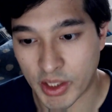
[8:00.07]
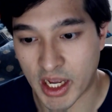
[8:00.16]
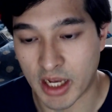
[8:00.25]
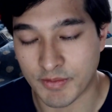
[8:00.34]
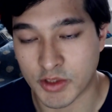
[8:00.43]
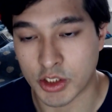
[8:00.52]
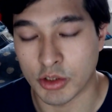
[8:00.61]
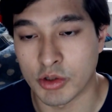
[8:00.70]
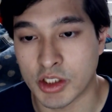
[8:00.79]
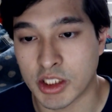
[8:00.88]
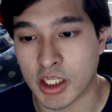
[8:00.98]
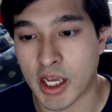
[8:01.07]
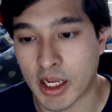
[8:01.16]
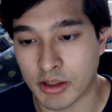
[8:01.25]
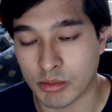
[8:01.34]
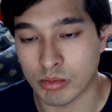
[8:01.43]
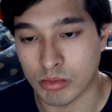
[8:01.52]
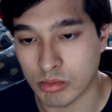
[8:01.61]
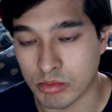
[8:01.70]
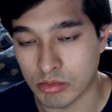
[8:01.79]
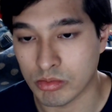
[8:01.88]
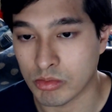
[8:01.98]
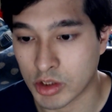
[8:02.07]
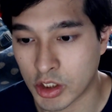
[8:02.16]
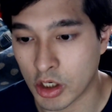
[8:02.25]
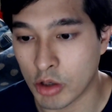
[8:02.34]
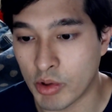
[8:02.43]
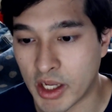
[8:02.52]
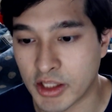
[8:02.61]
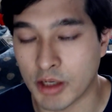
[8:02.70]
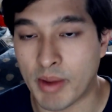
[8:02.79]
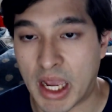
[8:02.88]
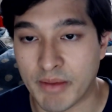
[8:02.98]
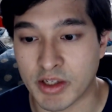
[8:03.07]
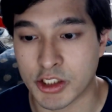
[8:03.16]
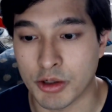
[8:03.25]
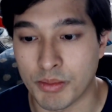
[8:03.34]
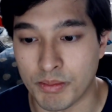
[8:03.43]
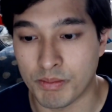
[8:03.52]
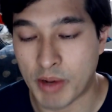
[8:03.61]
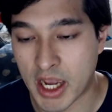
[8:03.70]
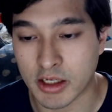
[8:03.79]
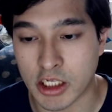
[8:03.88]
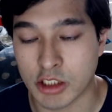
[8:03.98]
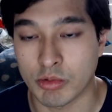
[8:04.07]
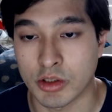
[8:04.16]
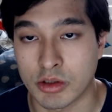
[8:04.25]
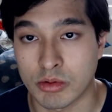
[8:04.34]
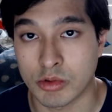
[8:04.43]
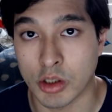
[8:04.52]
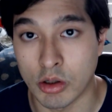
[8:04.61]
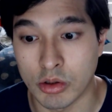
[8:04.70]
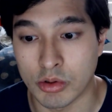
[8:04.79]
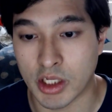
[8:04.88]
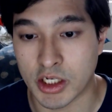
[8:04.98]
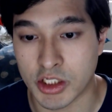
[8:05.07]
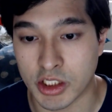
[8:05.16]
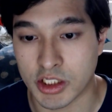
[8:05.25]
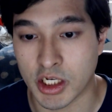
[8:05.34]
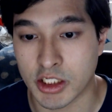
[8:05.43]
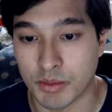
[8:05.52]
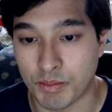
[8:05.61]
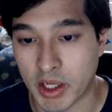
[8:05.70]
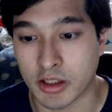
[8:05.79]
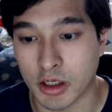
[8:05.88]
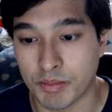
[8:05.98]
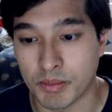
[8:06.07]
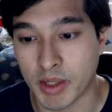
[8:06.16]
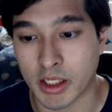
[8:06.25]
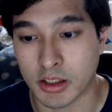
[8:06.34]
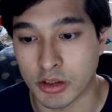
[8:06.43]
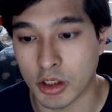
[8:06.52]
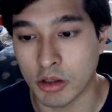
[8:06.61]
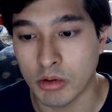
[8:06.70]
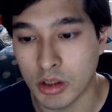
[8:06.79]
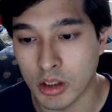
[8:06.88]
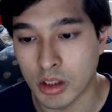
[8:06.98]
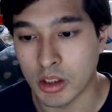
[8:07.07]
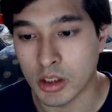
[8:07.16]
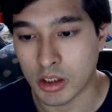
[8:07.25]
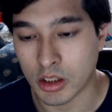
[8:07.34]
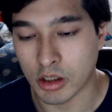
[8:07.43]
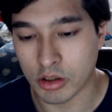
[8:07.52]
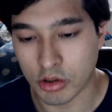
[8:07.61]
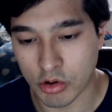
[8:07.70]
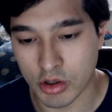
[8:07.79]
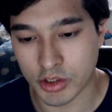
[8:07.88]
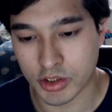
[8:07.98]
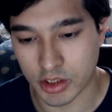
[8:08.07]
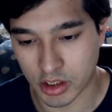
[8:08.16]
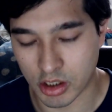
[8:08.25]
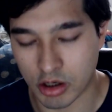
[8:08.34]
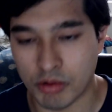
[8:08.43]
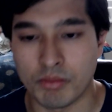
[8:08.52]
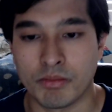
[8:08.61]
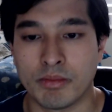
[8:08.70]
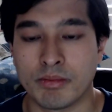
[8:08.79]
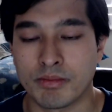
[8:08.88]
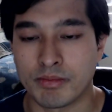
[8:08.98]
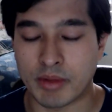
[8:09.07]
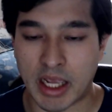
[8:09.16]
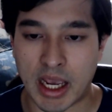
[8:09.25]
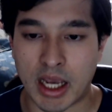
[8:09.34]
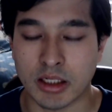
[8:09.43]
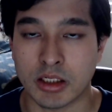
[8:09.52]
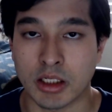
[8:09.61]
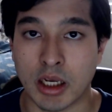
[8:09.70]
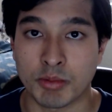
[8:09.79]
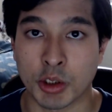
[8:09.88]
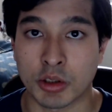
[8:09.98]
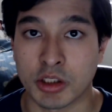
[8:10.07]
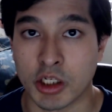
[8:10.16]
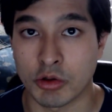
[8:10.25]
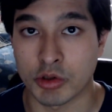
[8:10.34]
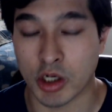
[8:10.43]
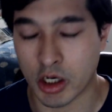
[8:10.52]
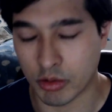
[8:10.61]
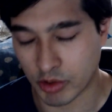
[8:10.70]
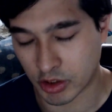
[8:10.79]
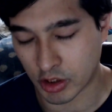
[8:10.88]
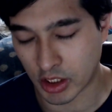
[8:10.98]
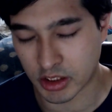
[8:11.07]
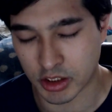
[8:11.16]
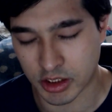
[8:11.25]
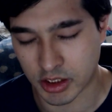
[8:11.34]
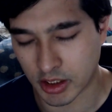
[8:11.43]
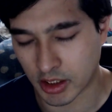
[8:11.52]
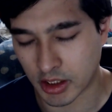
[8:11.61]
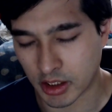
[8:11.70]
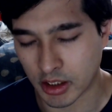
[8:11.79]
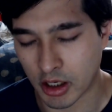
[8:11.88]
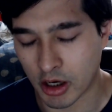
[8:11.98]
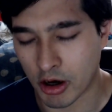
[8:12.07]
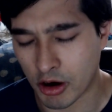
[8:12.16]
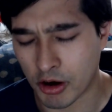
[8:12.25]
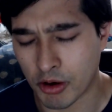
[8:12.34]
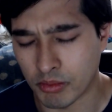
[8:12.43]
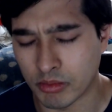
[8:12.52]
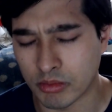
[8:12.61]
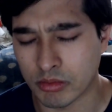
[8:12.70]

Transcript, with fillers: have to it that Kyo will end up having some pancakes with Toru that she decides to bake up and make, you know? Of course, um, as the episode continues on, we get to see um,